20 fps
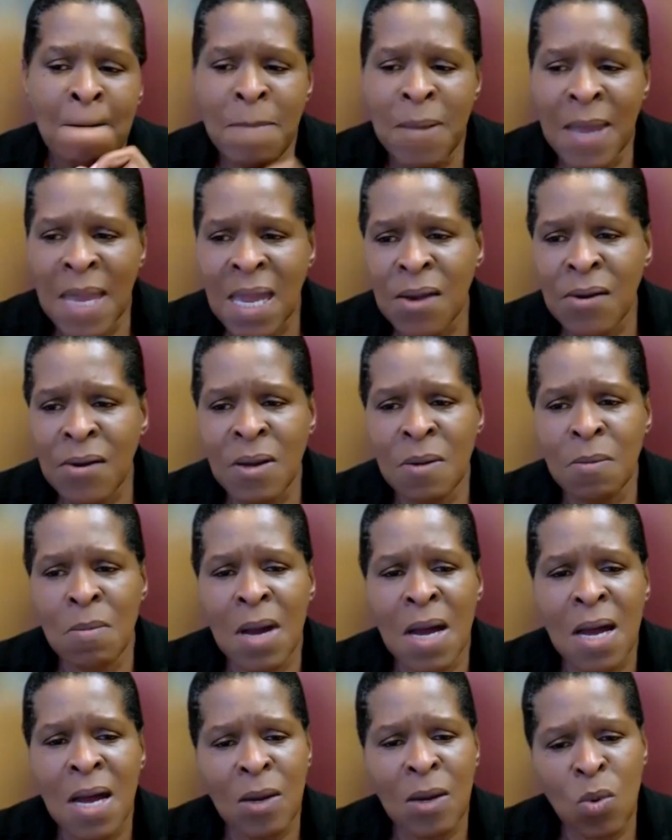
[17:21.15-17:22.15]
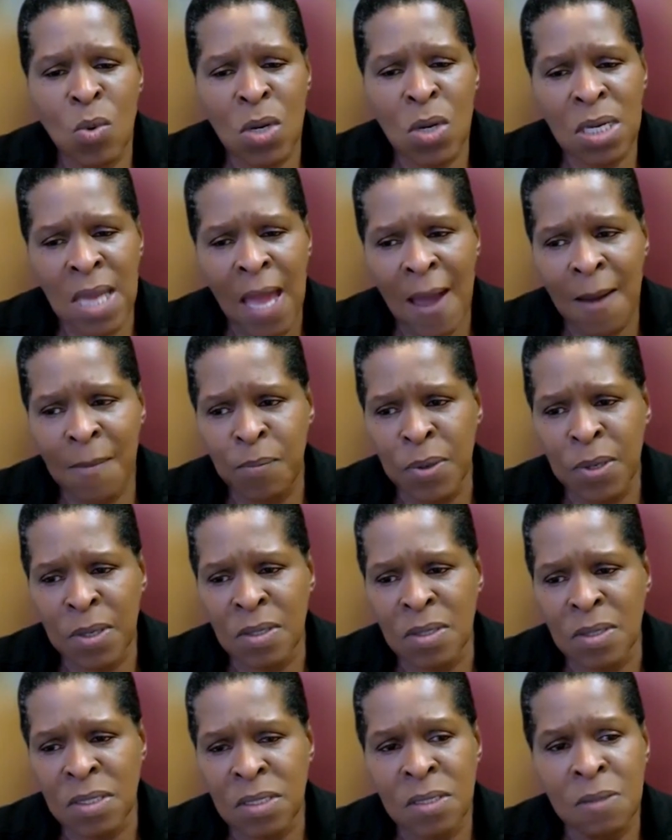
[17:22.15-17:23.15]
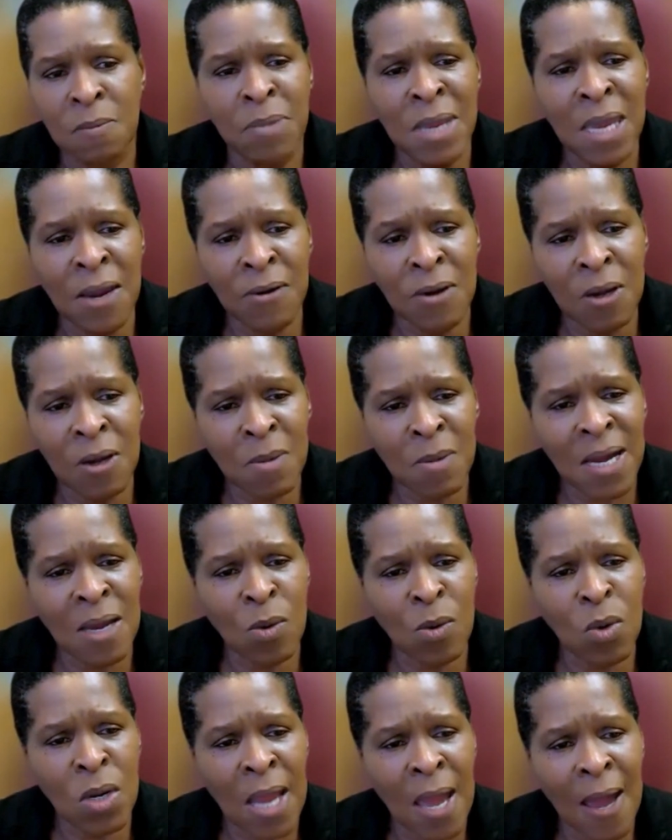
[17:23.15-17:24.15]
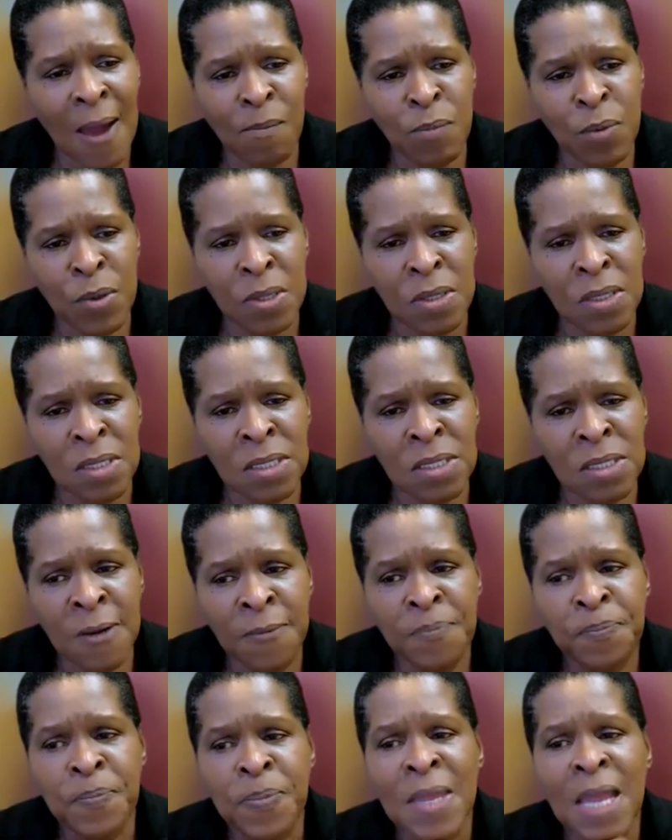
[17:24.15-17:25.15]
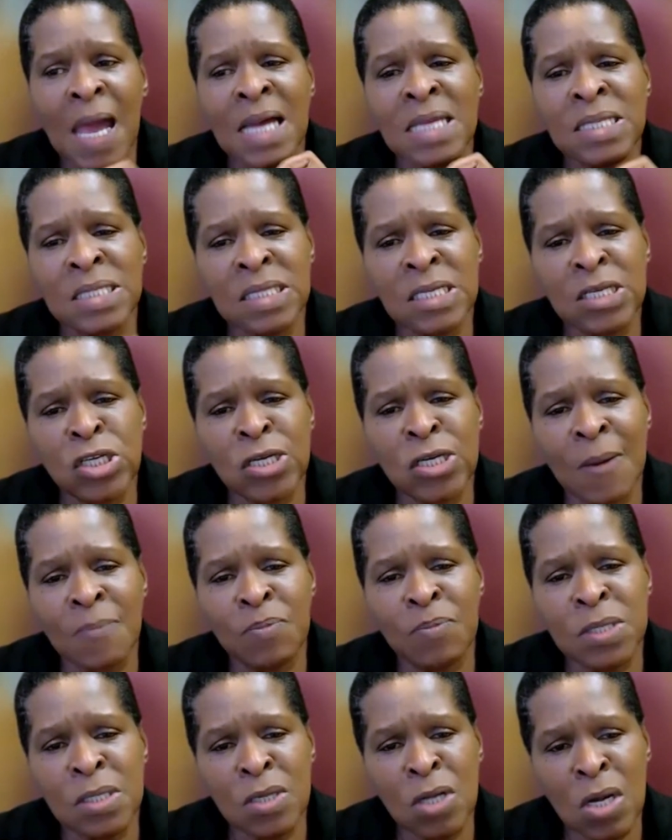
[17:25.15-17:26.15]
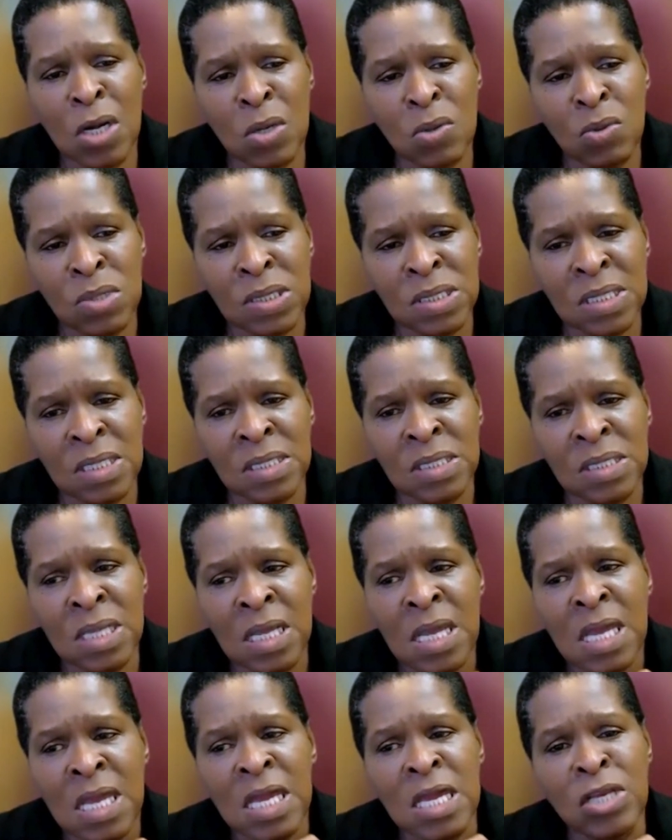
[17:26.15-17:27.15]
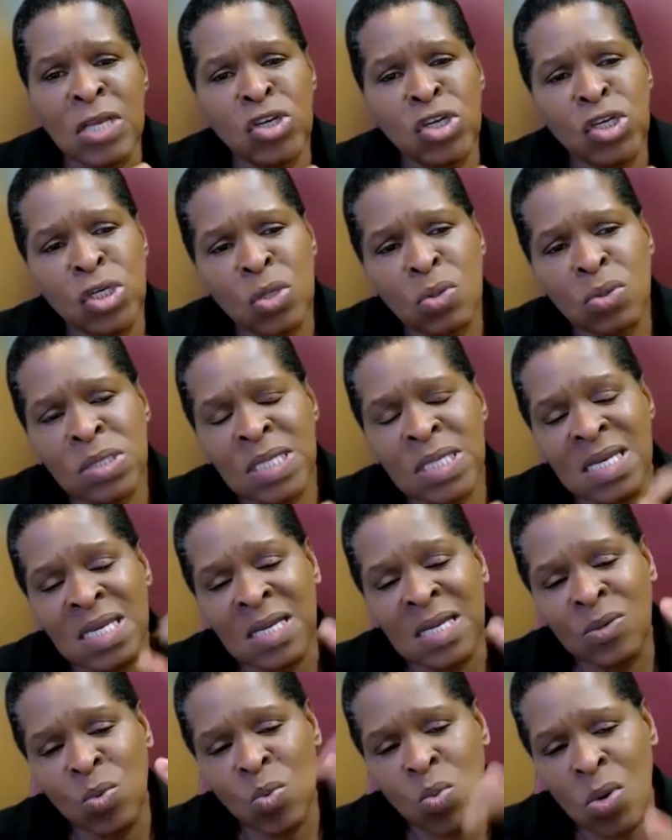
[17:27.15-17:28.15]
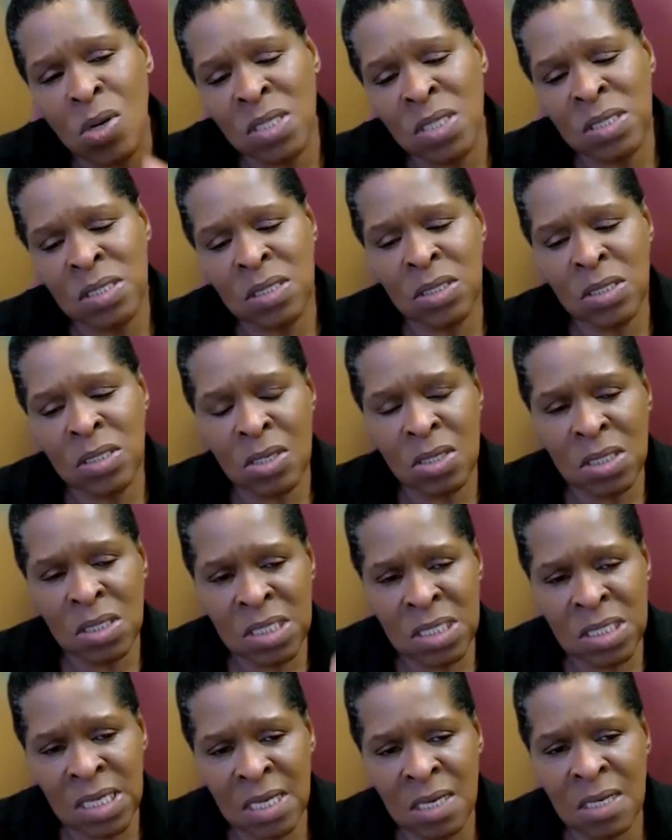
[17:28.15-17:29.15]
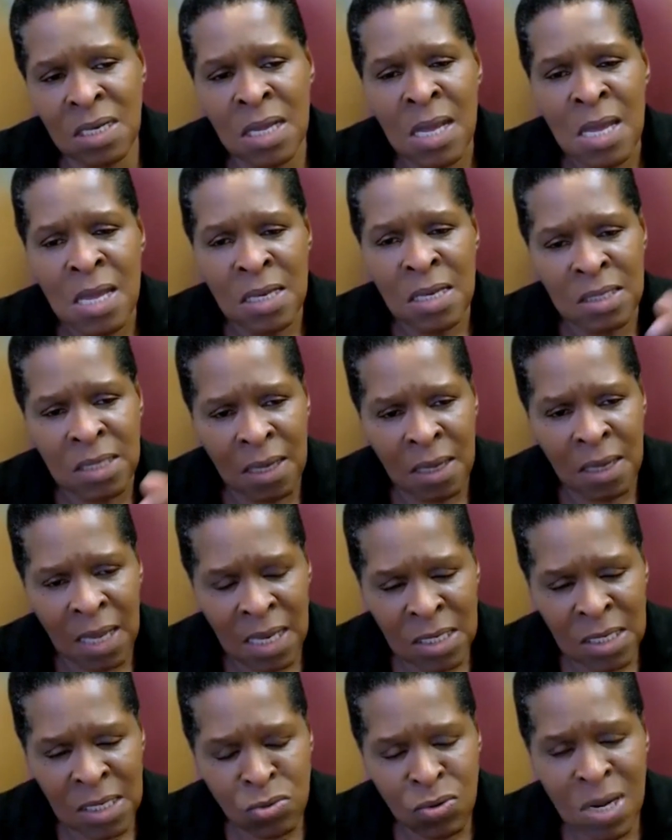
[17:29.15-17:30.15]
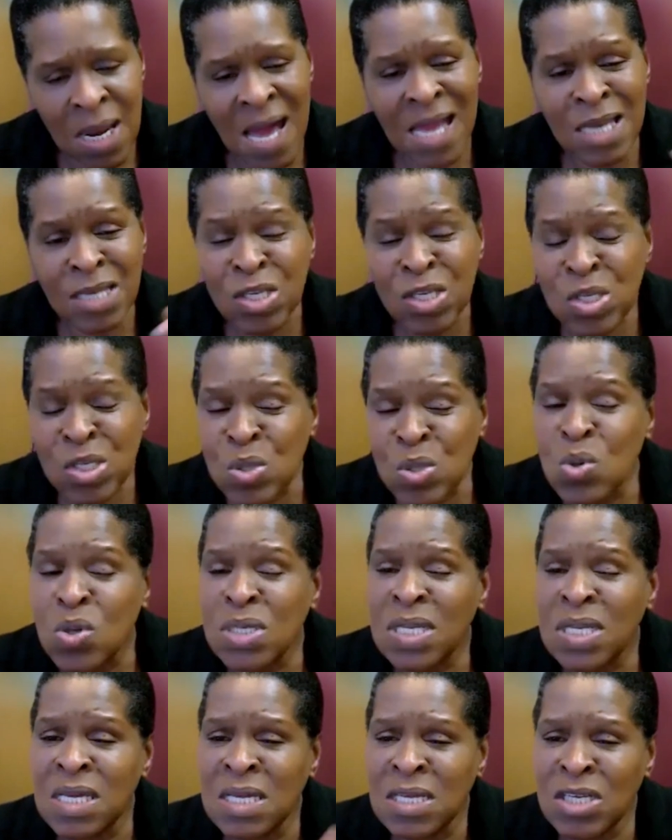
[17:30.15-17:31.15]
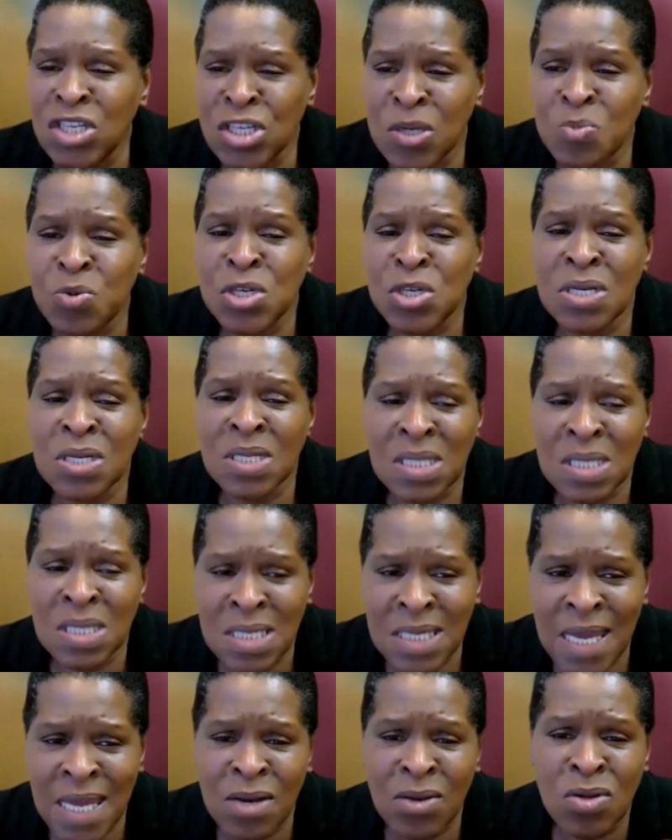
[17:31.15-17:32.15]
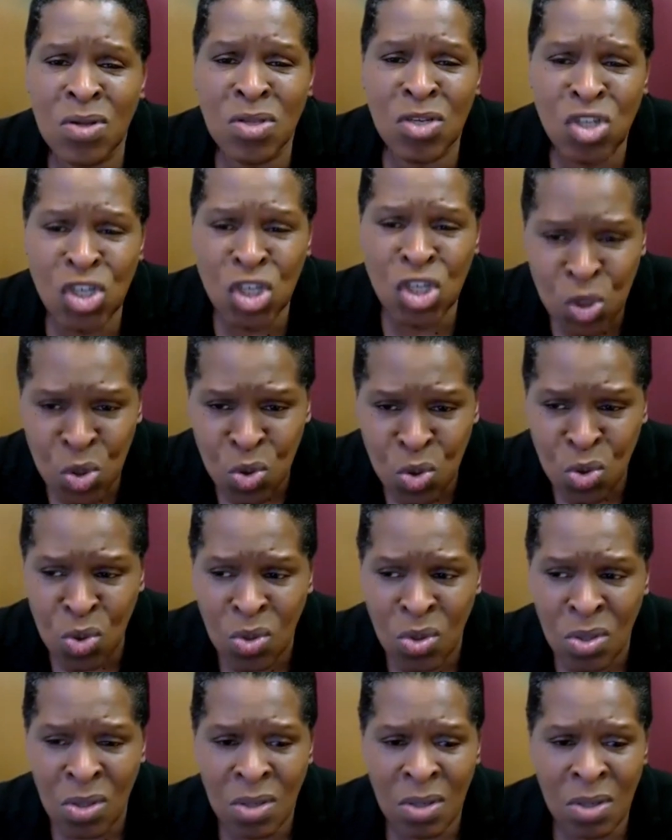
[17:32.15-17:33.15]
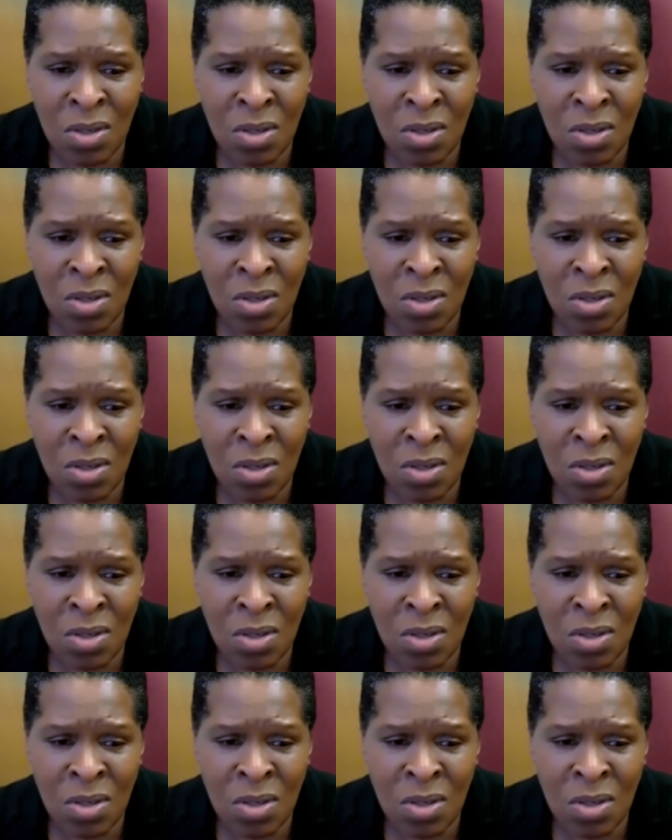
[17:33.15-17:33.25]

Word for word: Bear in mind what happens. Bear in mind what happens. As the chapter closes, it shows that it wasn't until the Israelites saw the Egyptians dead on the shore